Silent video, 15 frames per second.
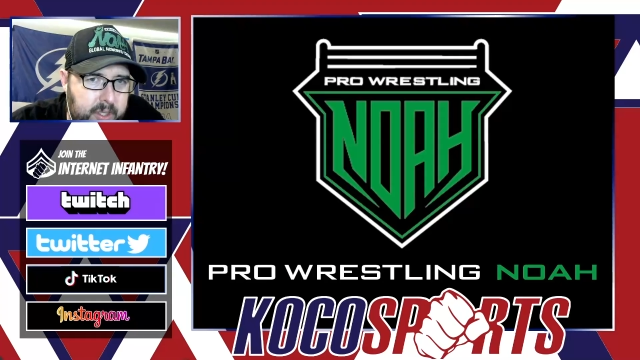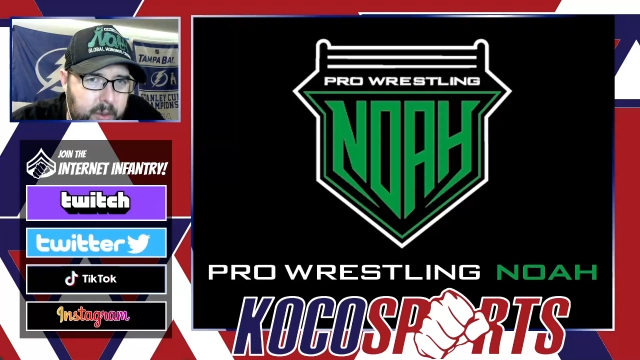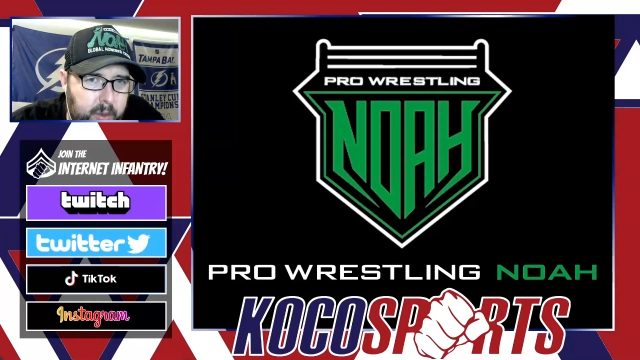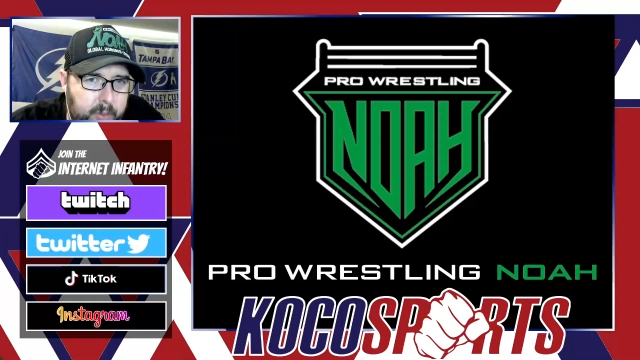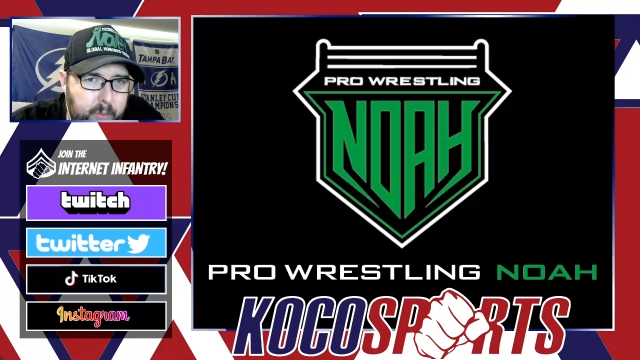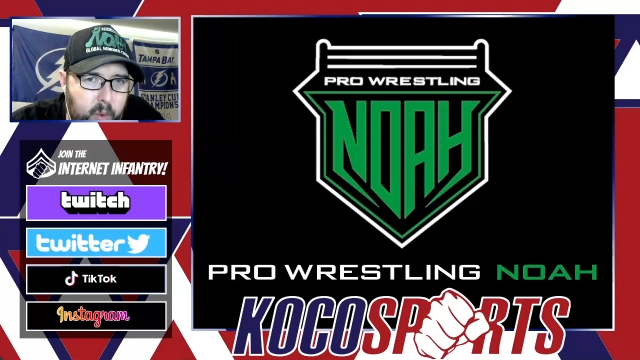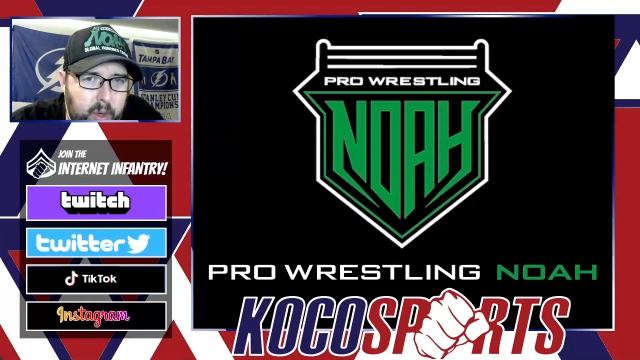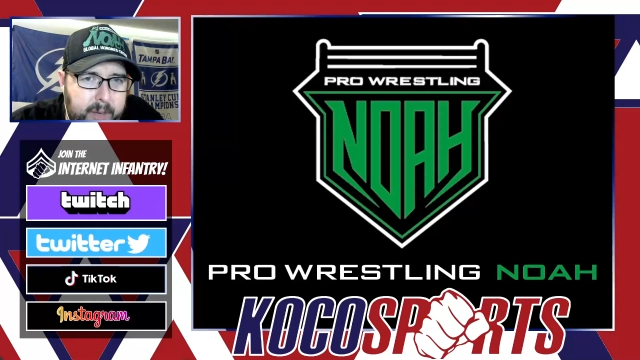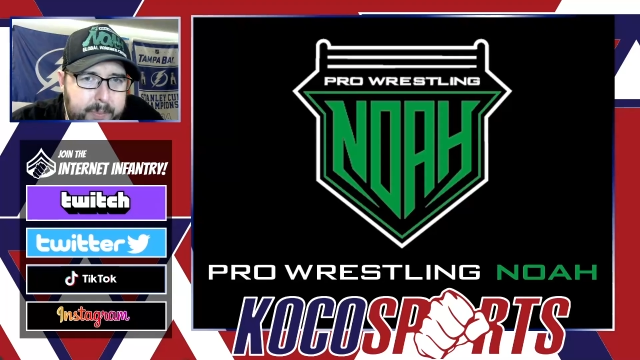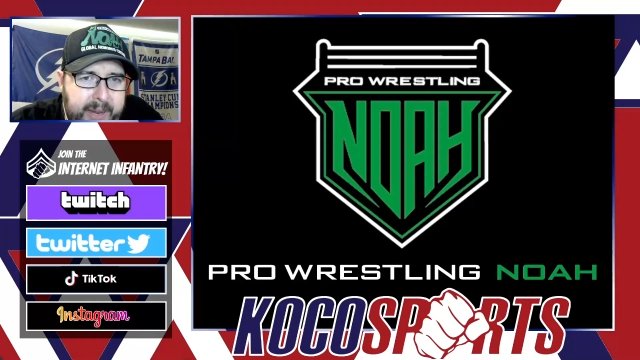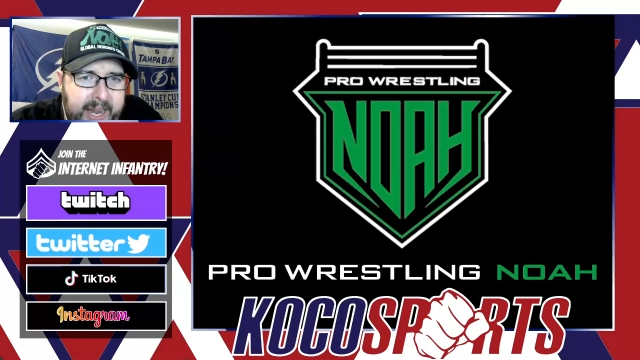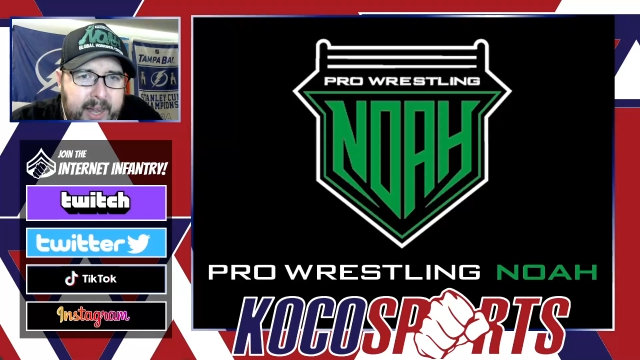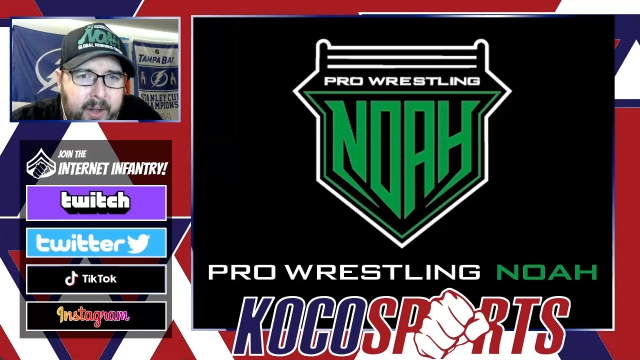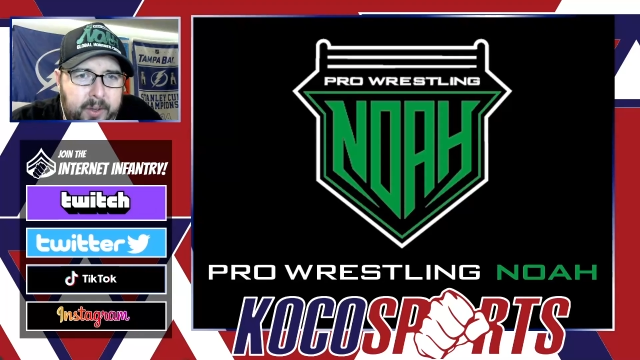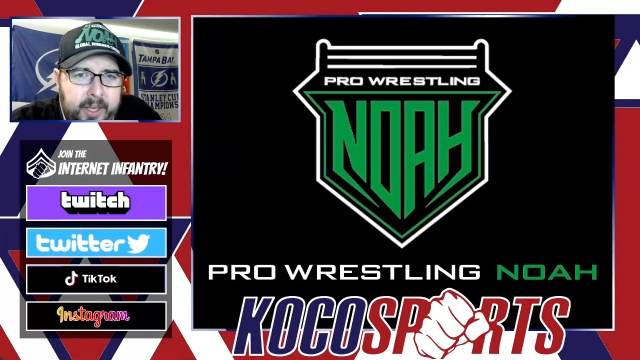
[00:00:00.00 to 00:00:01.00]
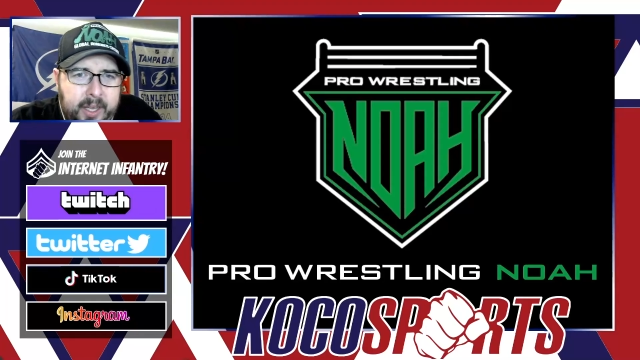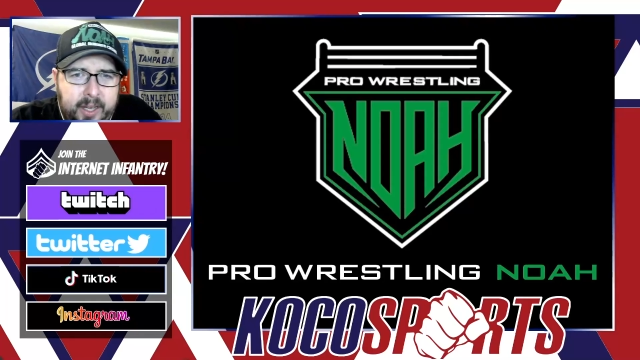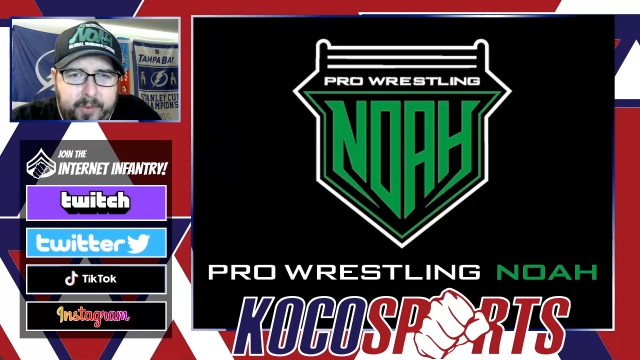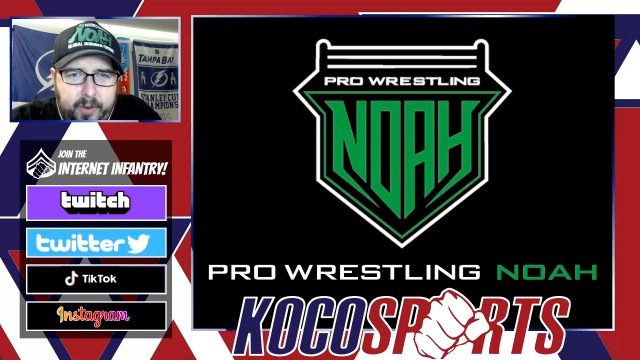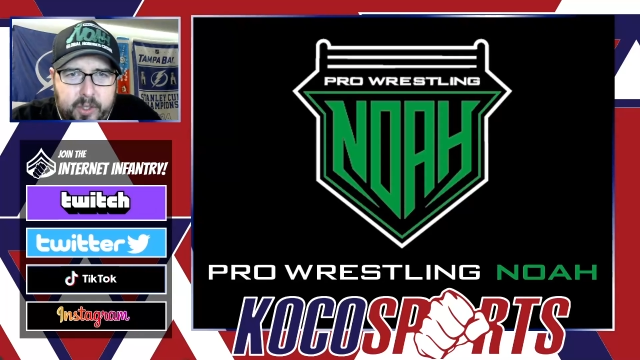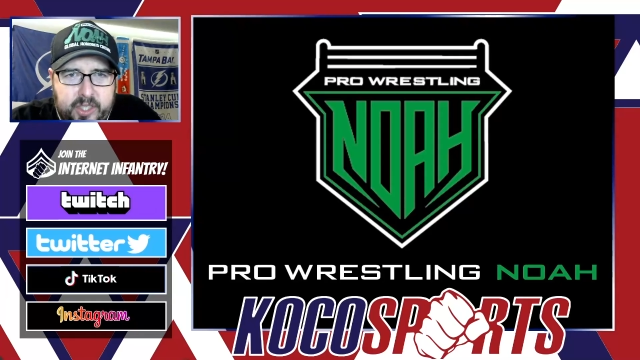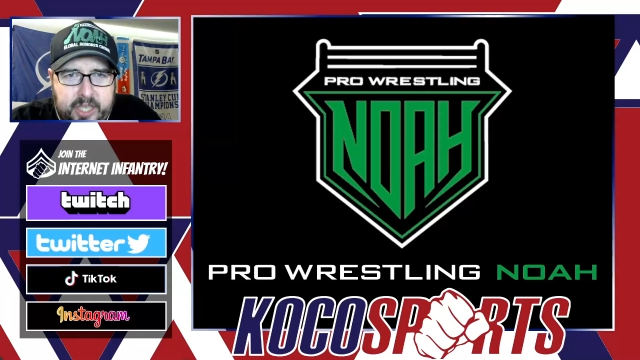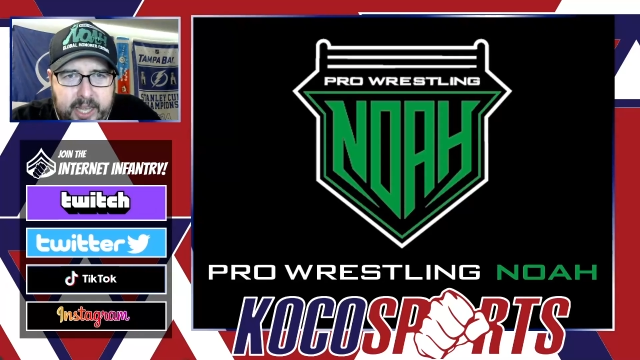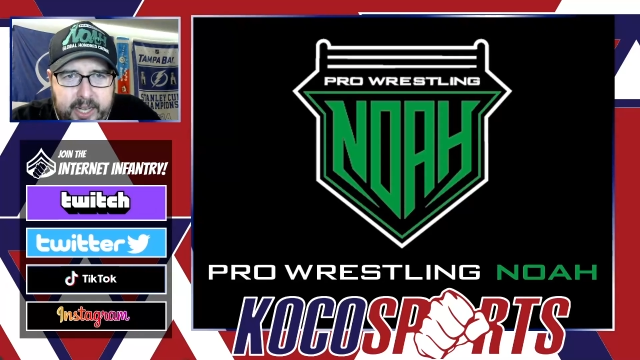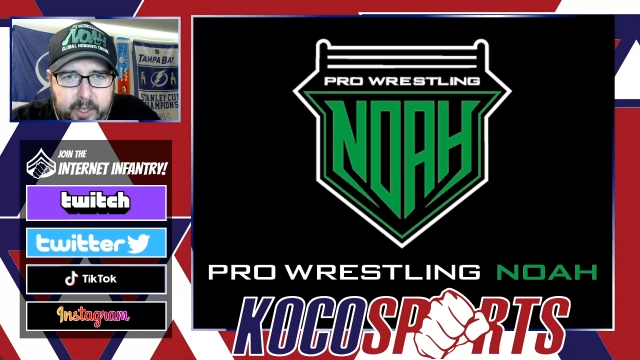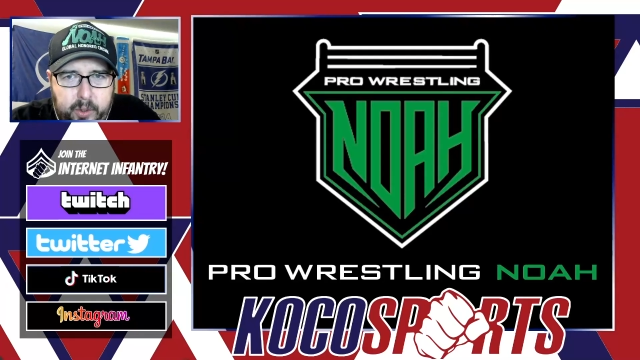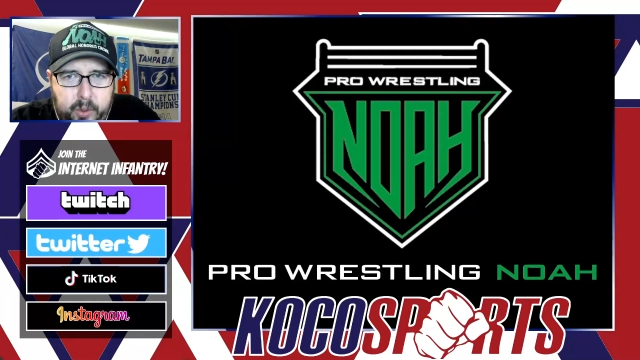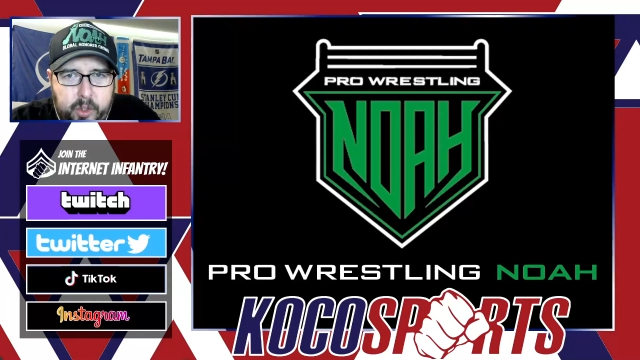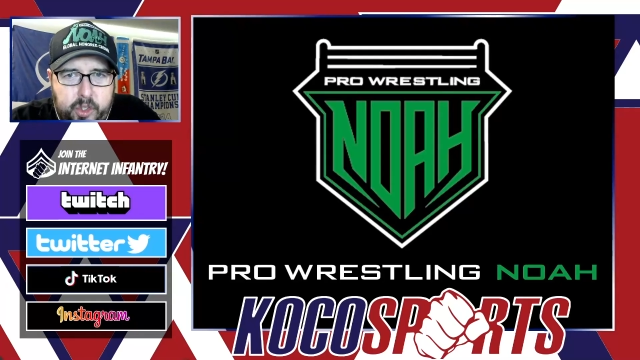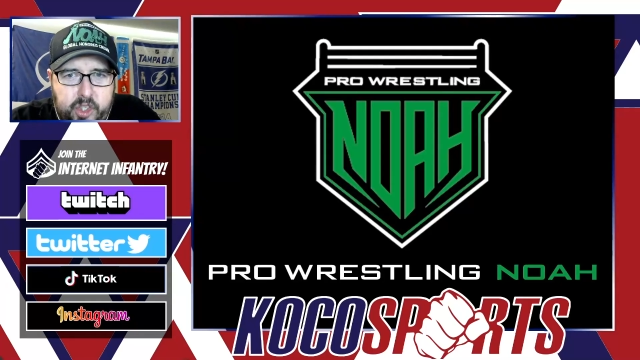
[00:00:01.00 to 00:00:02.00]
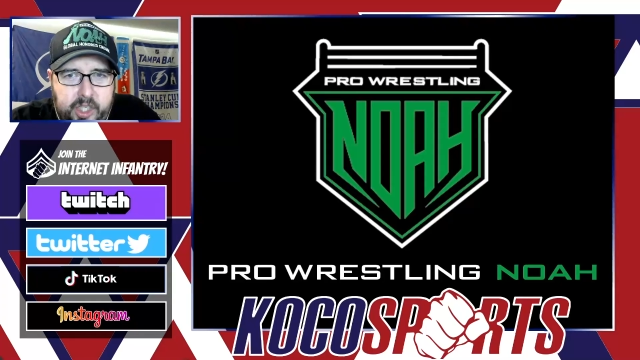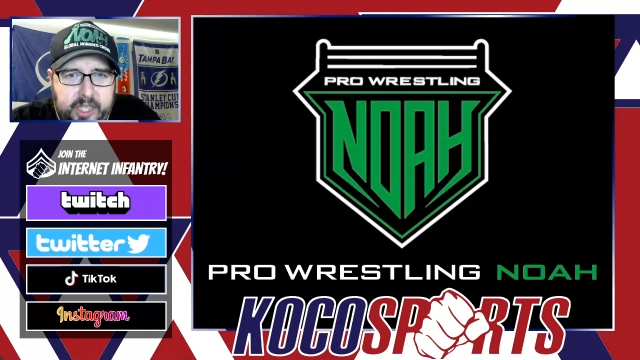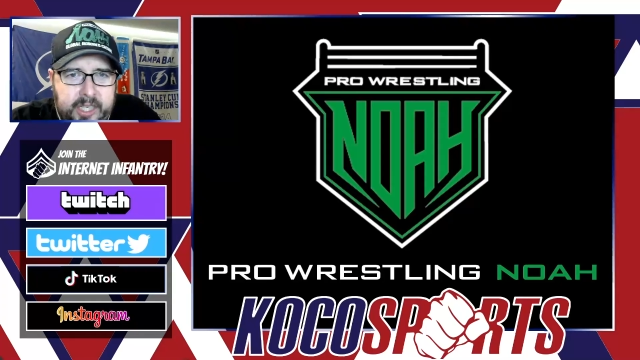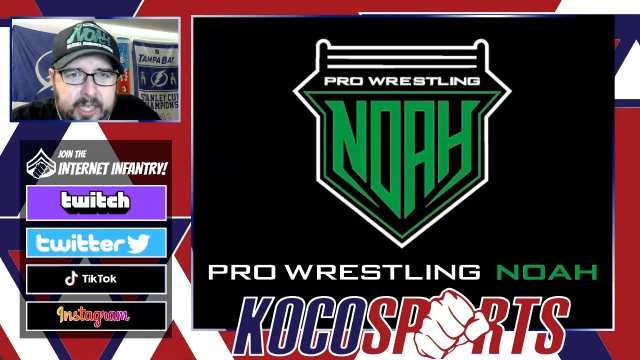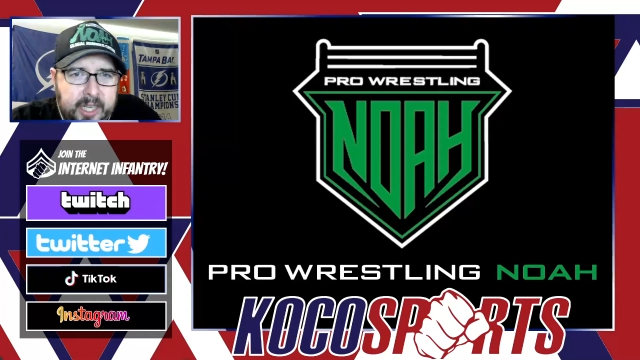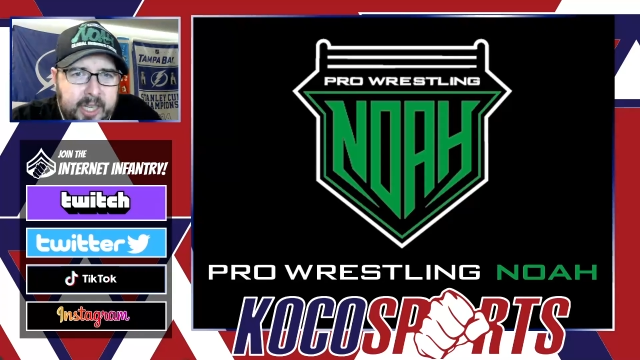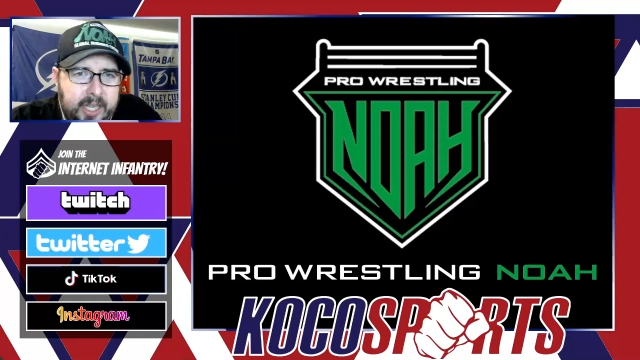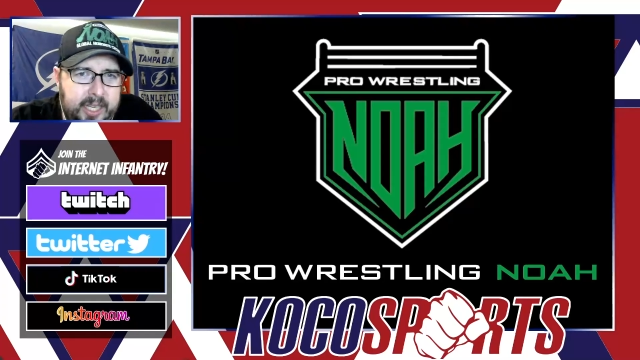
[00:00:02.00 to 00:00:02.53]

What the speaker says: learn more about, versus Taniguchi.